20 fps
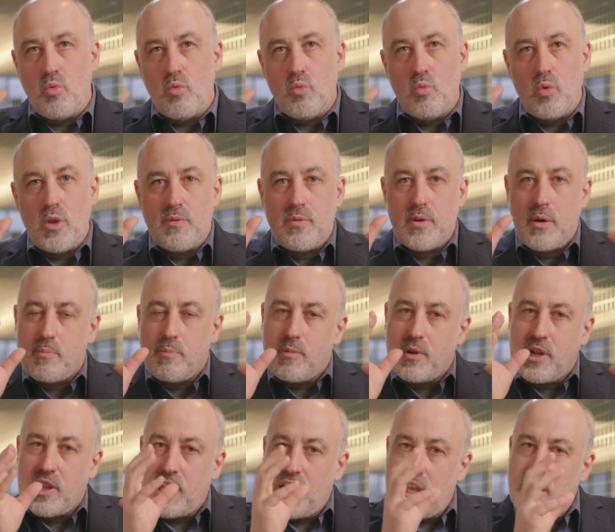we've uh,
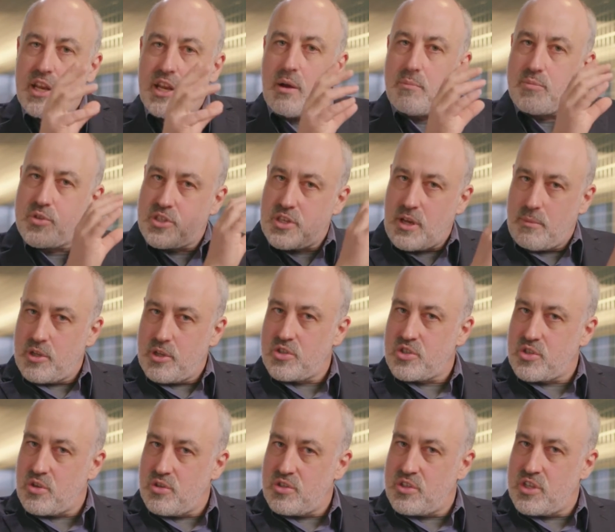cleared up some
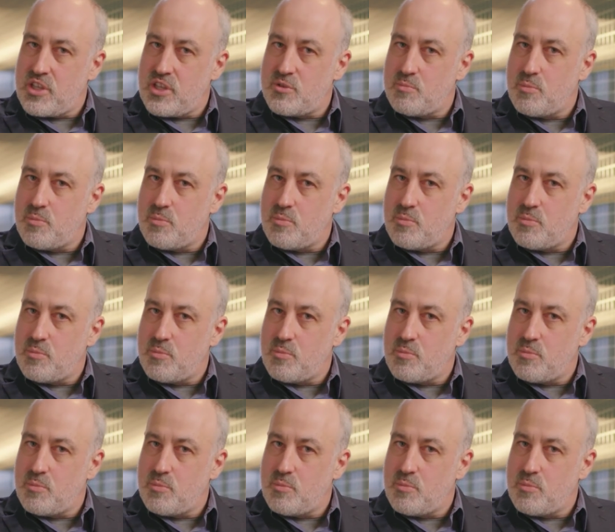uncertainties,